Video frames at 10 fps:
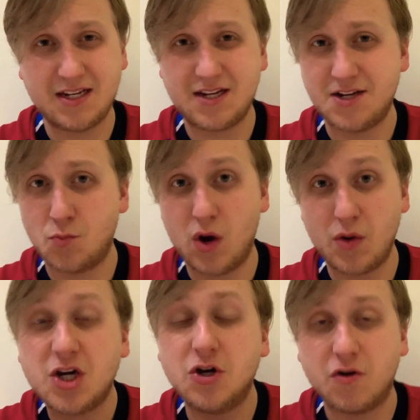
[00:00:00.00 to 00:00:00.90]
season where we
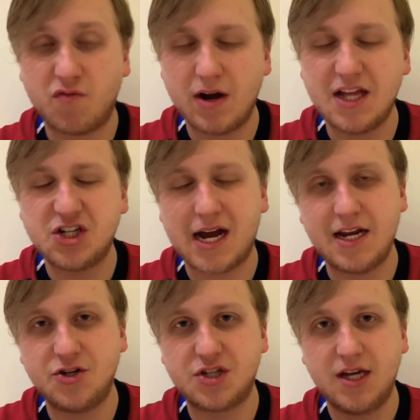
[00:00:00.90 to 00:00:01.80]
could have really
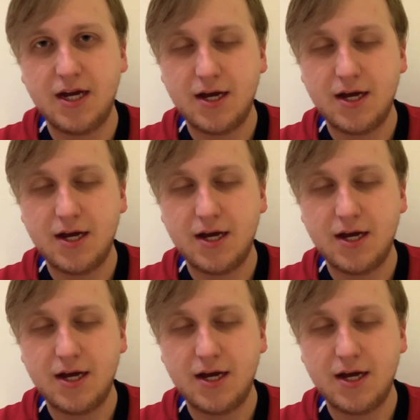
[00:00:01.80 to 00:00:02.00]
challenged